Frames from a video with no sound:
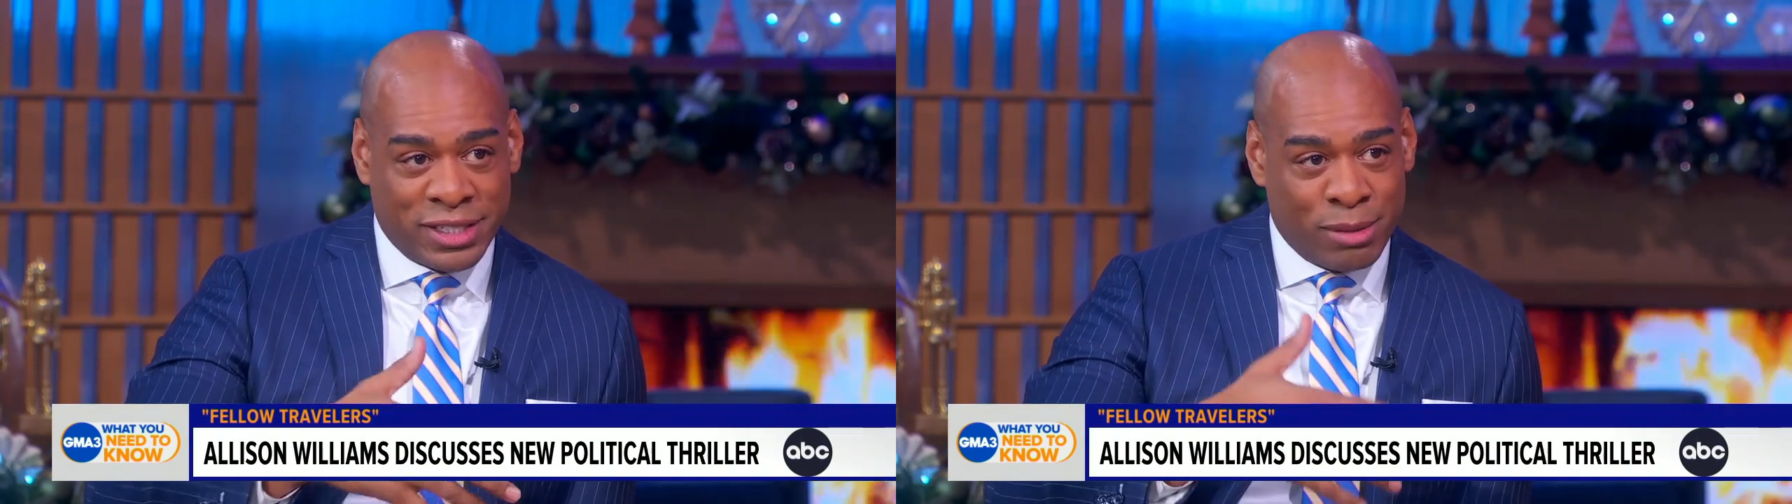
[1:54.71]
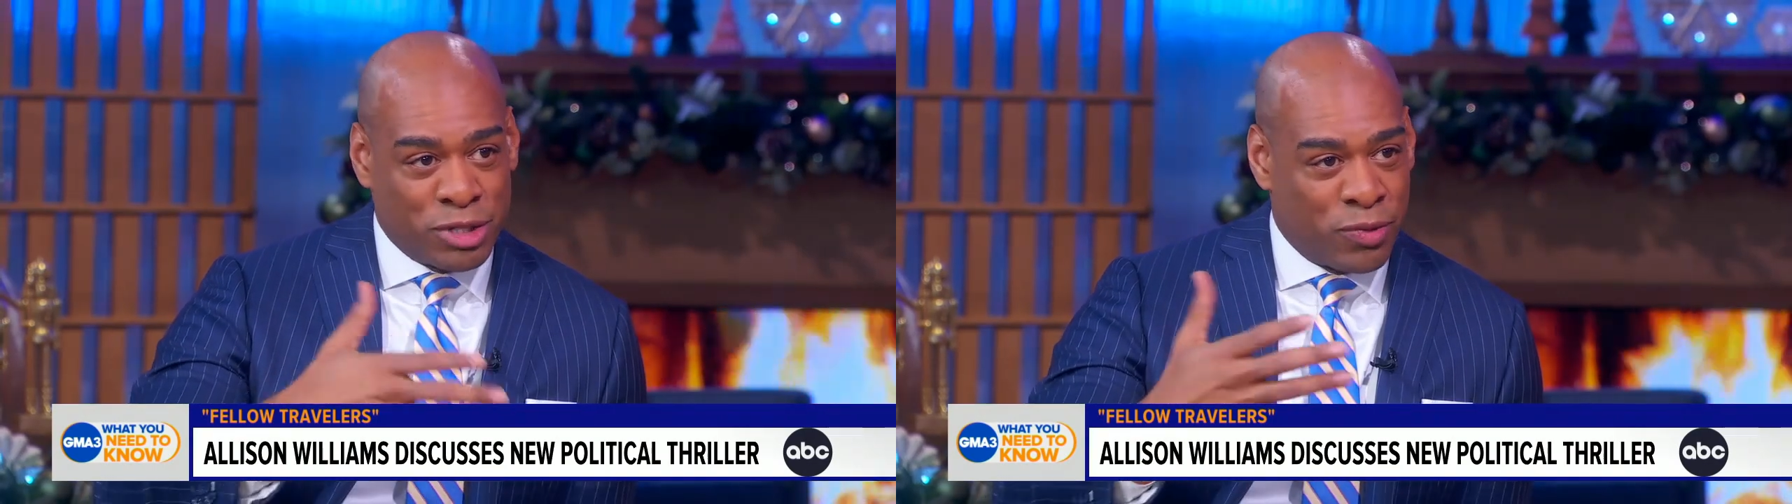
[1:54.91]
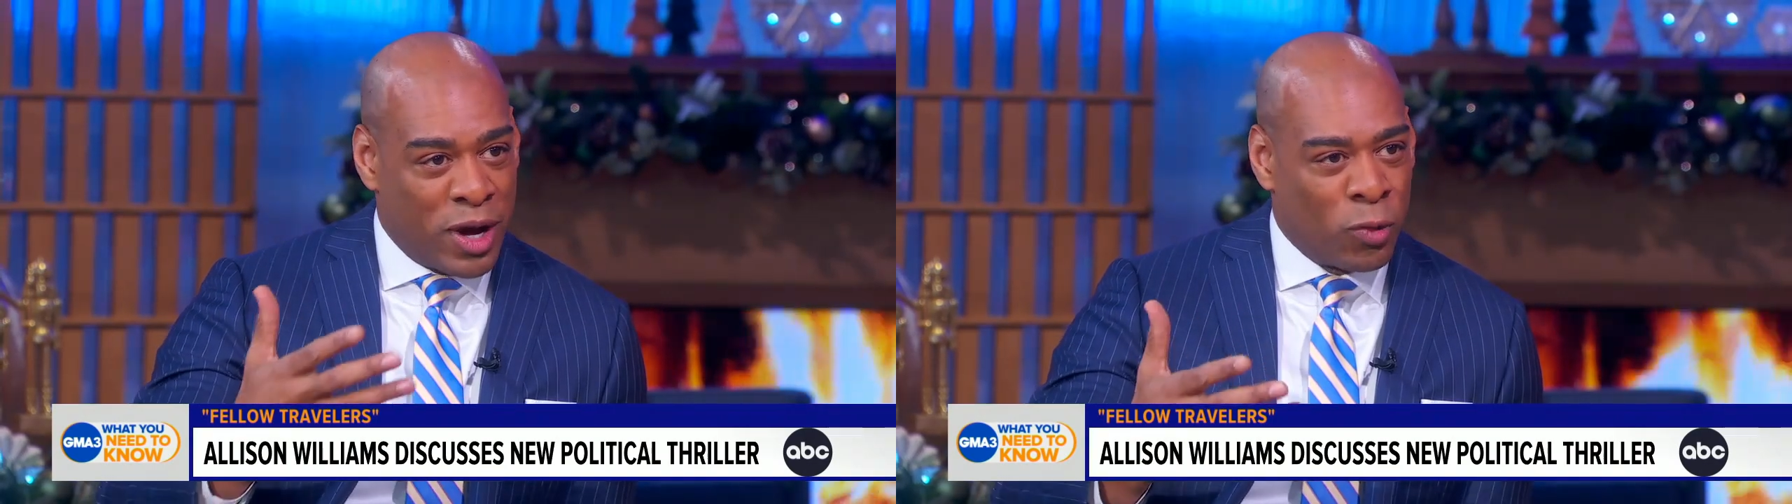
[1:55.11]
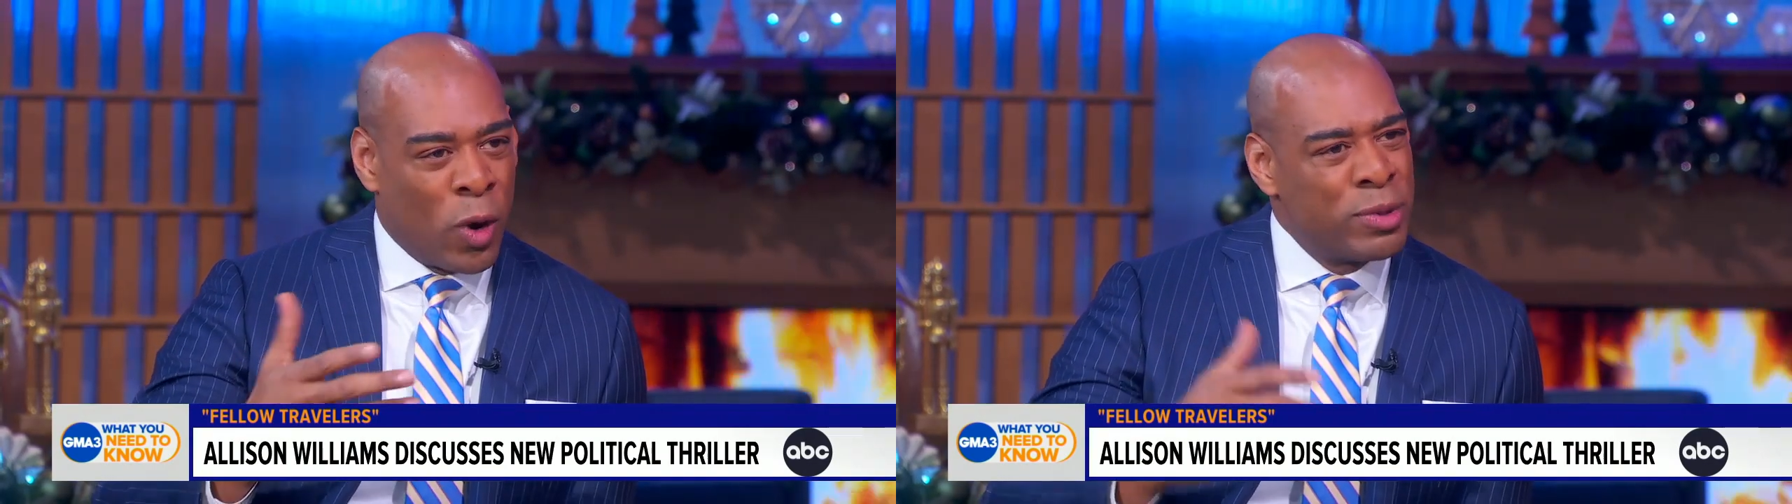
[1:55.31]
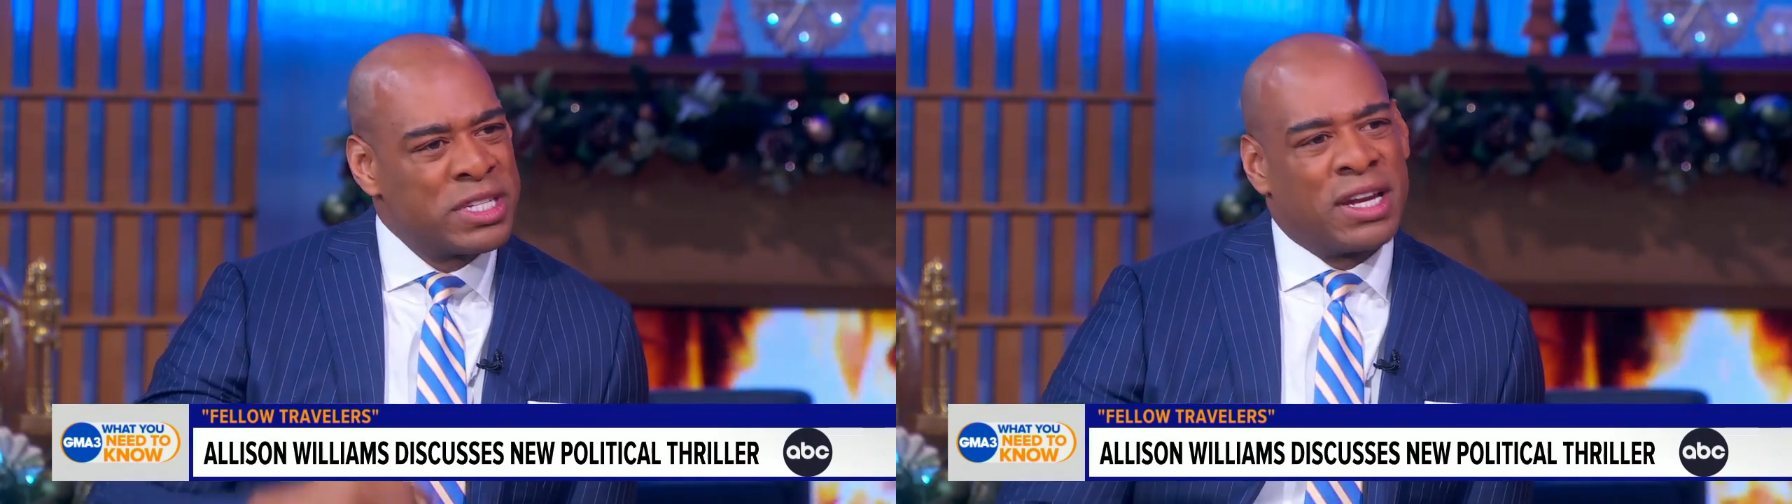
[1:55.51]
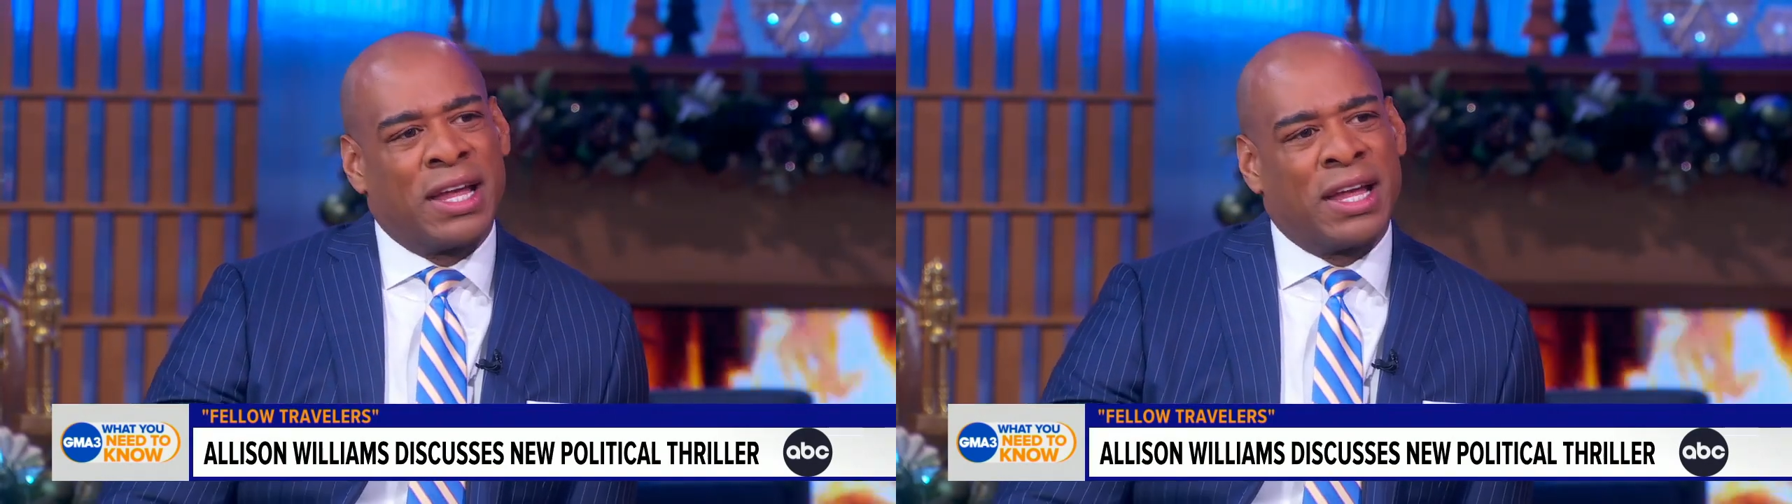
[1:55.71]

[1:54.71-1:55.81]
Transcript: It yeah. jumps around. What was it